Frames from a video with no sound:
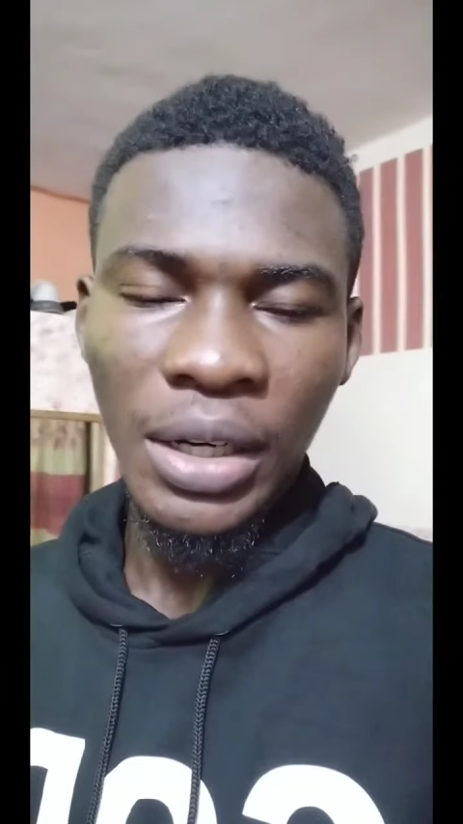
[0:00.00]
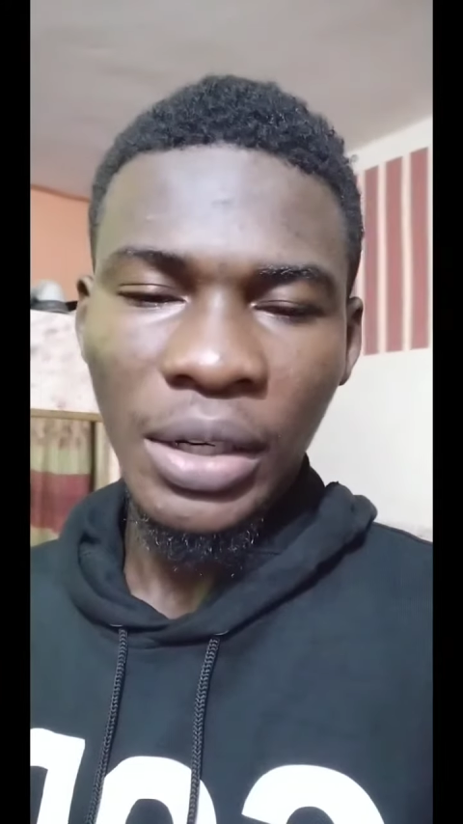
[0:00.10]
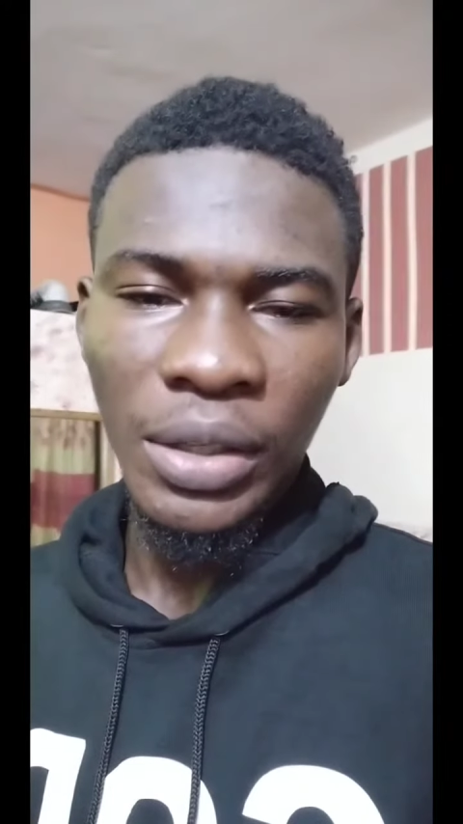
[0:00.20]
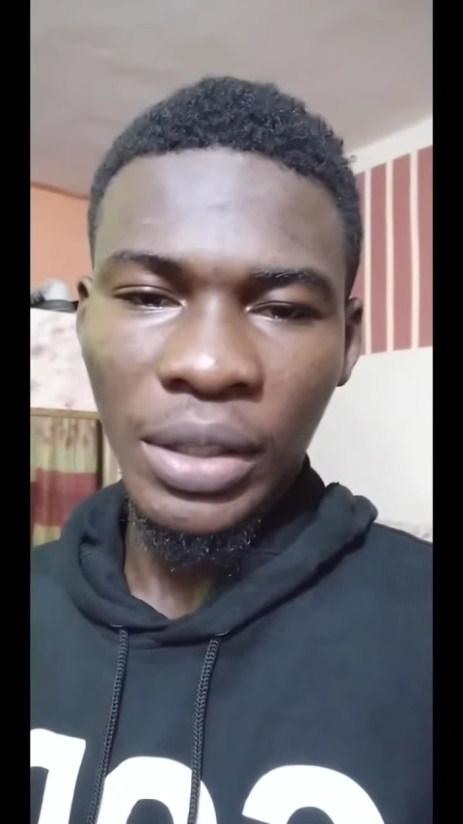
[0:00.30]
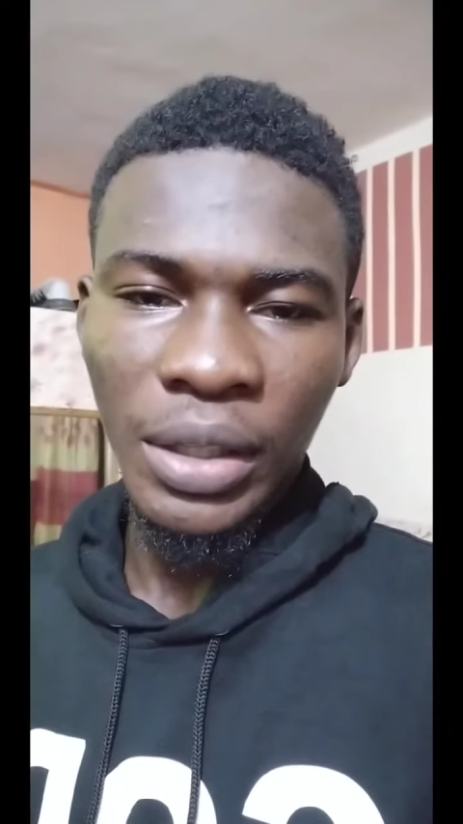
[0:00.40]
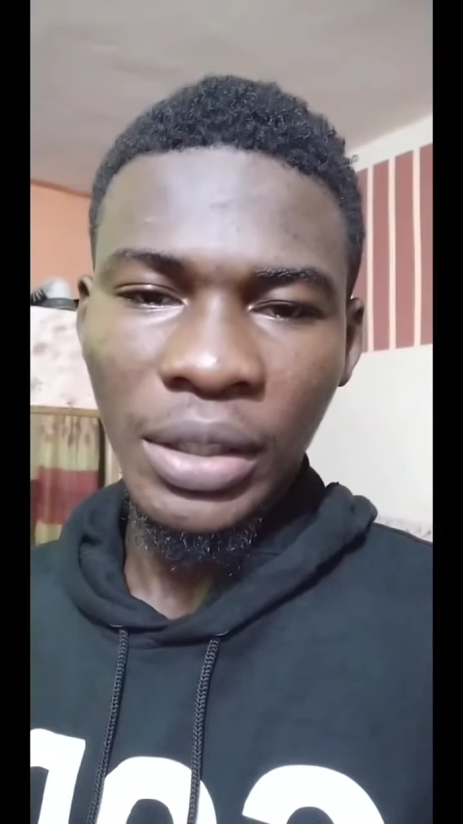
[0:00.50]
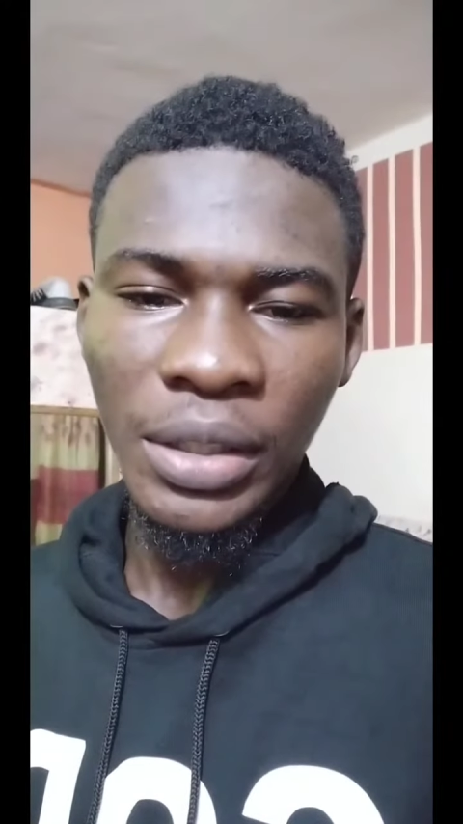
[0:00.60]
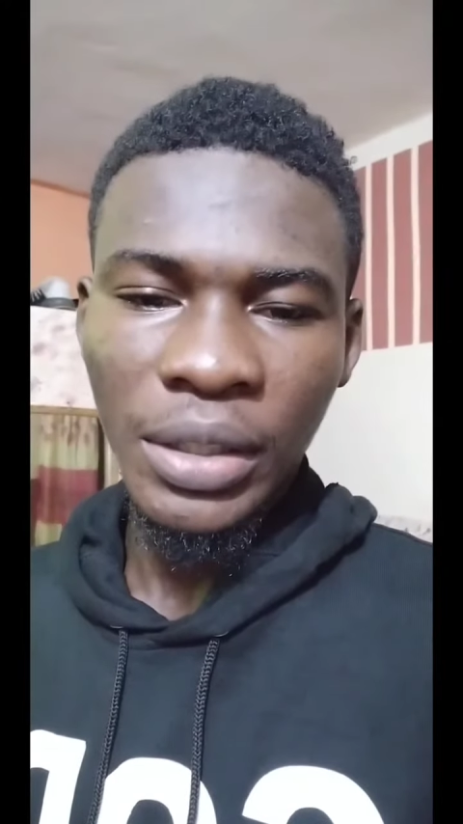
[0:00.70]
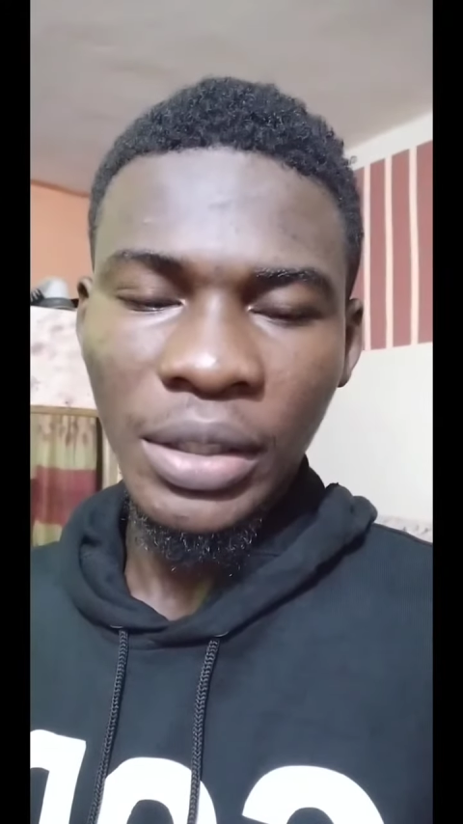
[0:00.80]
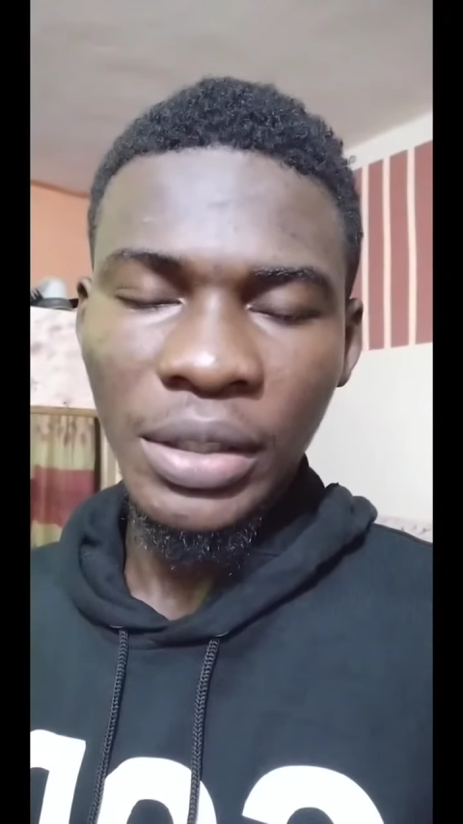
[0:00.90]
Okay,
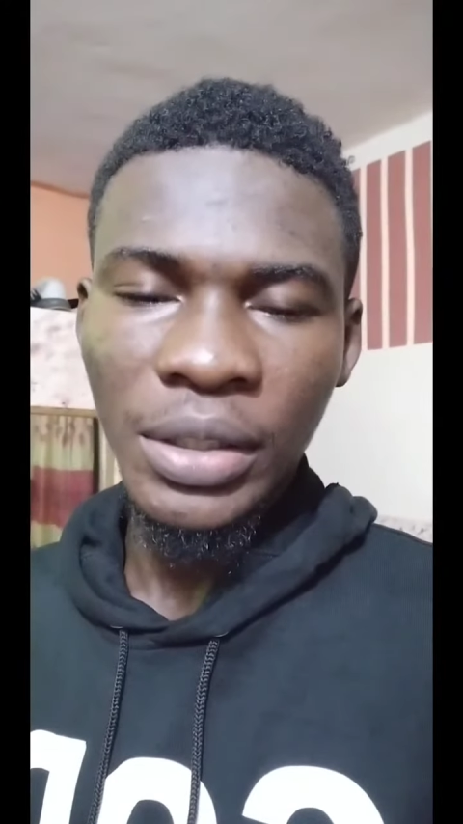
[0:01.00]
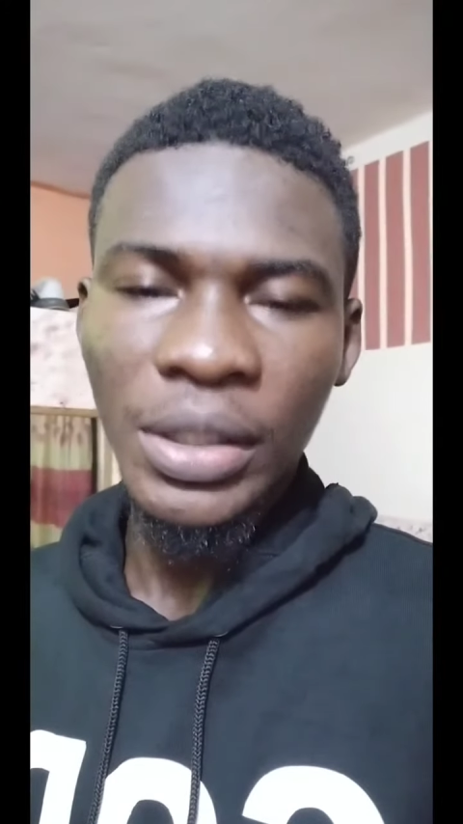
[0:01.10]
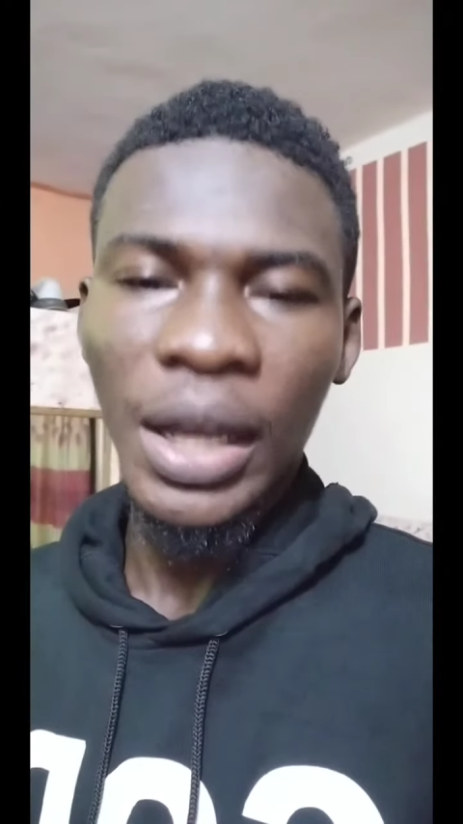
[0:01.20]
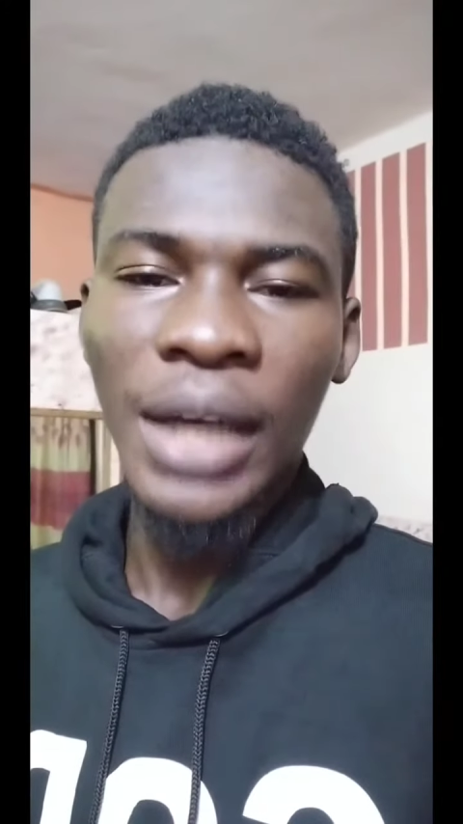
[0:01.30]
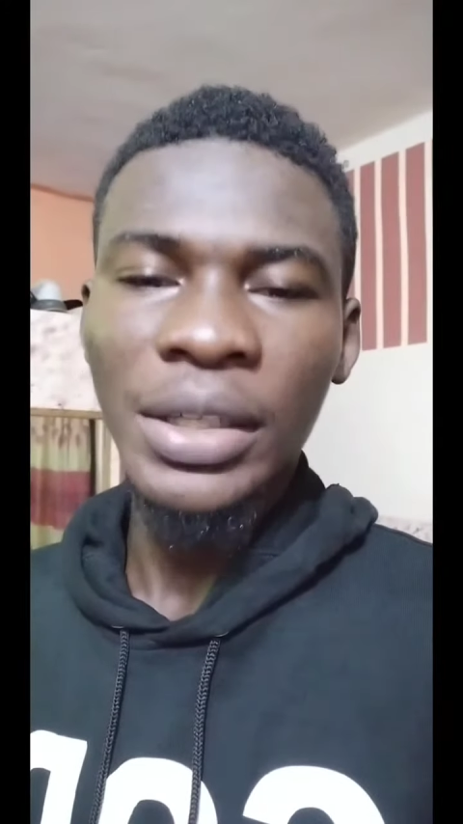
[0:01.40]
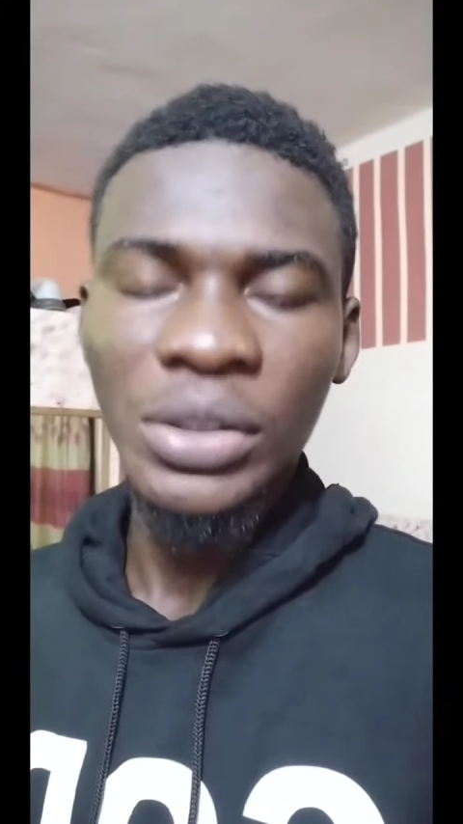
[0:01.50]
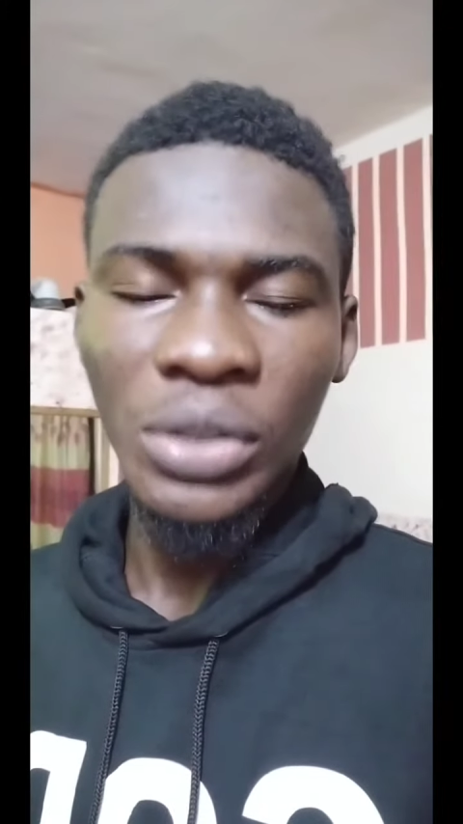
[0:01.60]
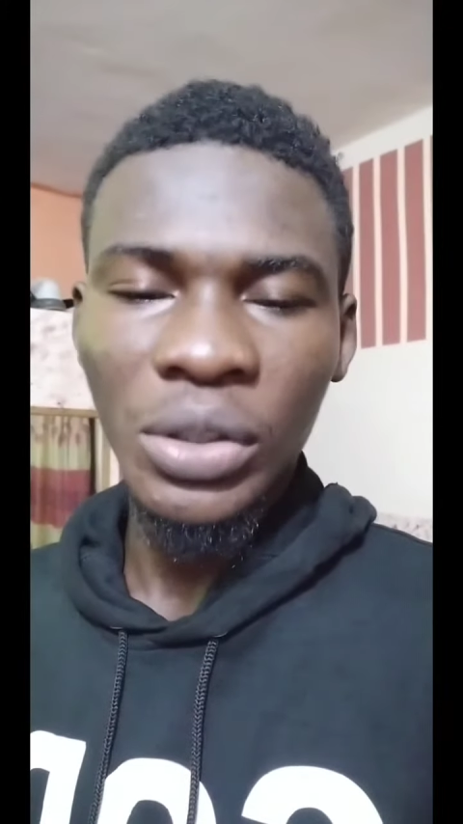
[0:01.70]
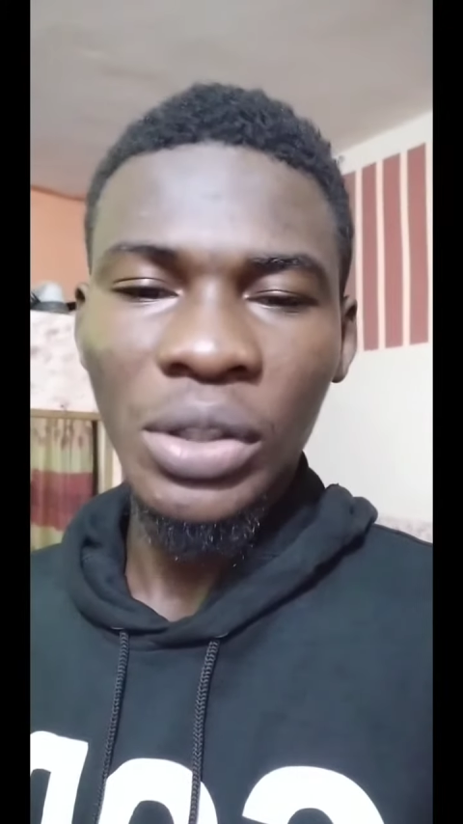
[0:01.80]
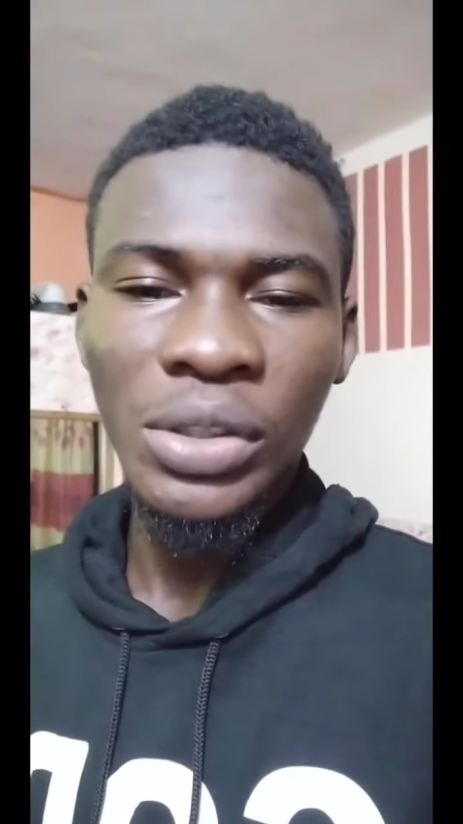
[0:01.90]
is an
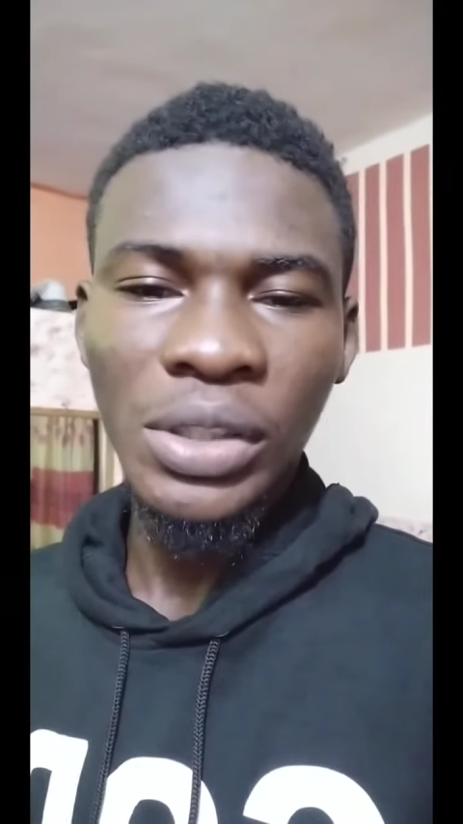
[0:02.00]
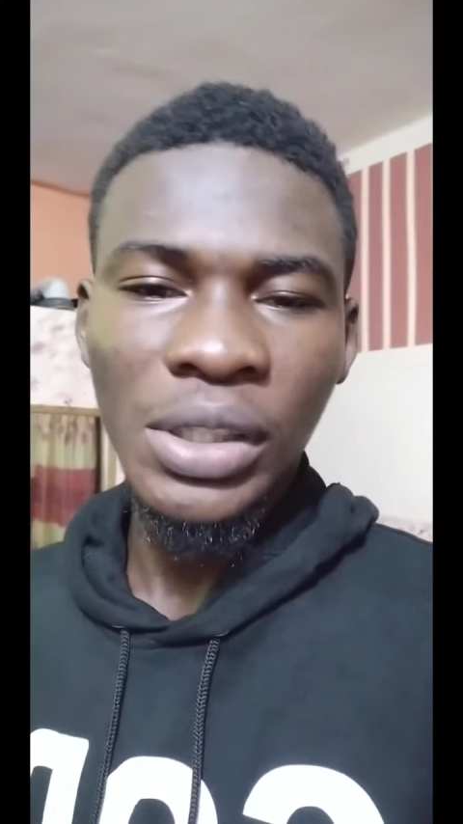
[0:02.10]
introductory